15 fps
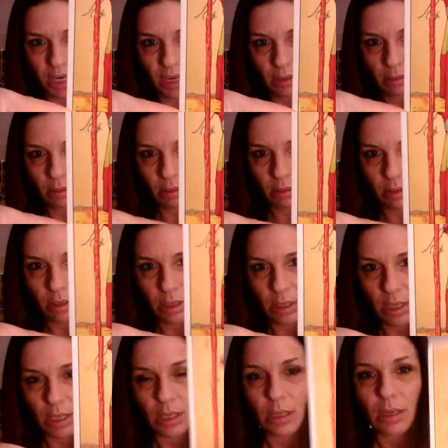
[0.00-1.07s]
in.
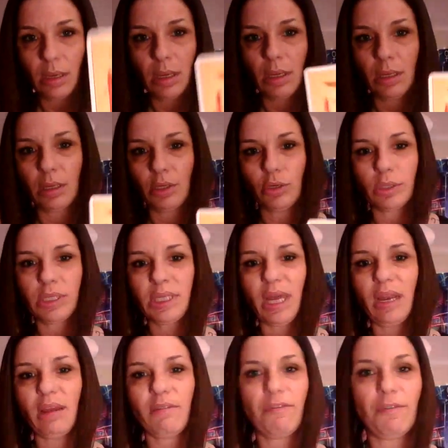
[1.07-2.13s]
You're
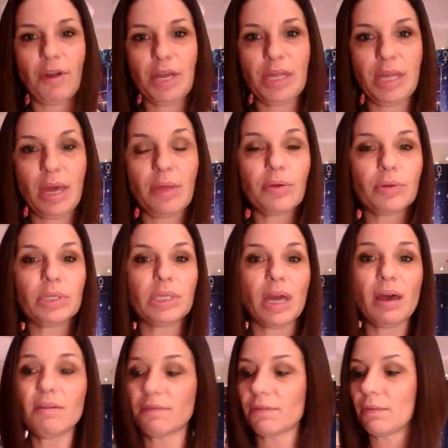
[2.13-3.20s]
setting free the other
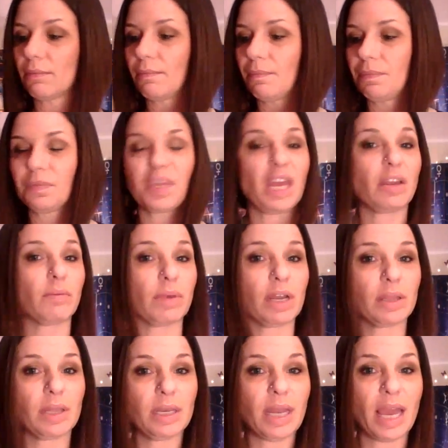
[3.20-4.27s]
stuff, getting rid
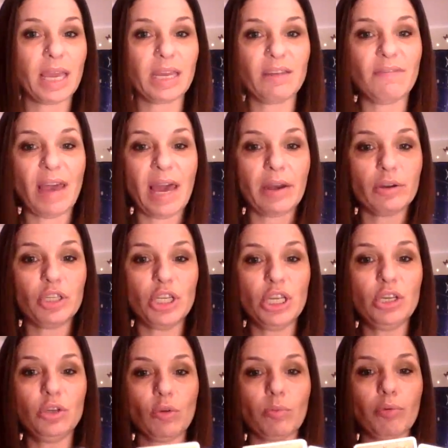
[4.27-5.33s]
of the negative energy.
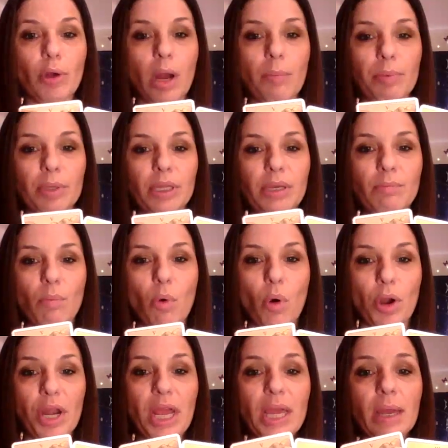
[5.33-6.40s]
You're properly
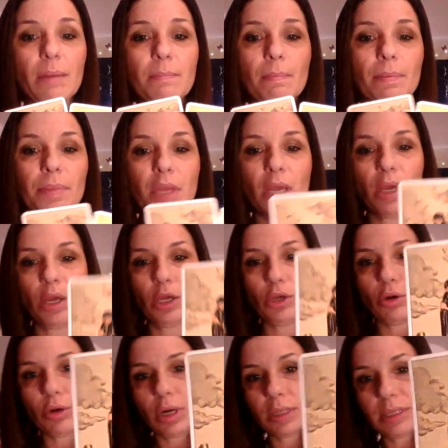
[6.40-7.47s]
mourning.
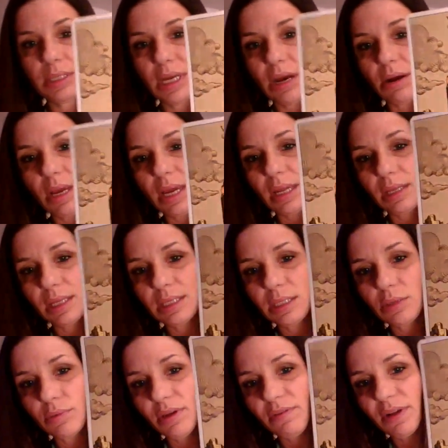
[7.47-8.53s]
You're not staring at this
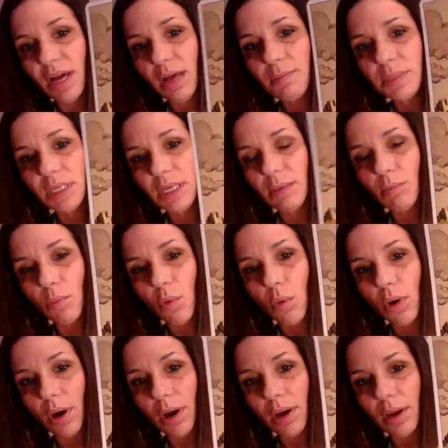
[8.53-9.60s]
Three of Cups
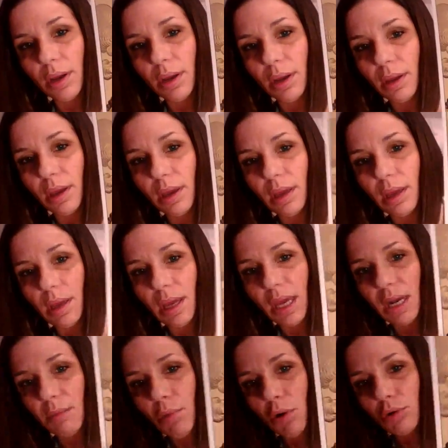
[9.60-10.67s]
anymore
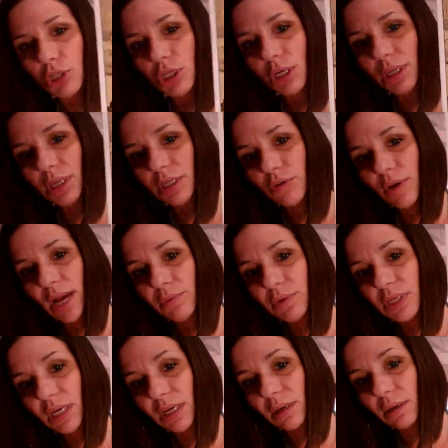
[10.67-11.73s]
and emotionally
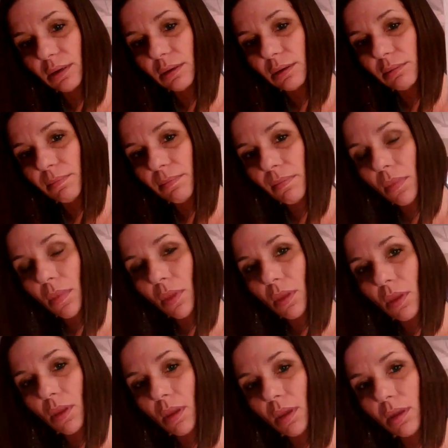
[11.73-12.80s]
drowning.
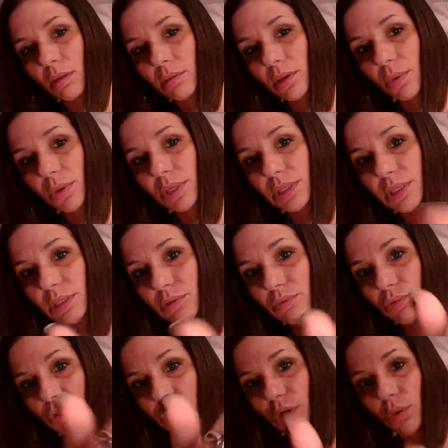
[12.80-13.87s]
Notice
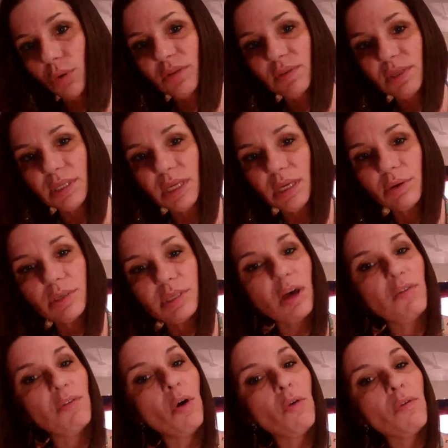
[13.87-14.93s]
you don't even see
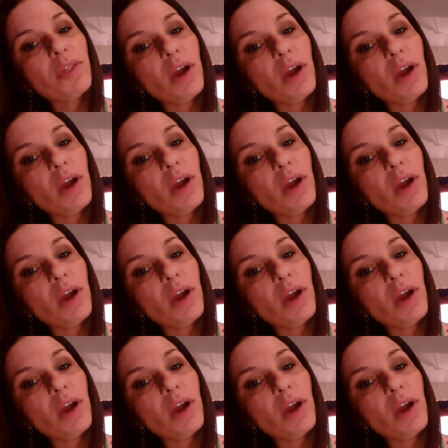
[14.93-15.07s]
yourself over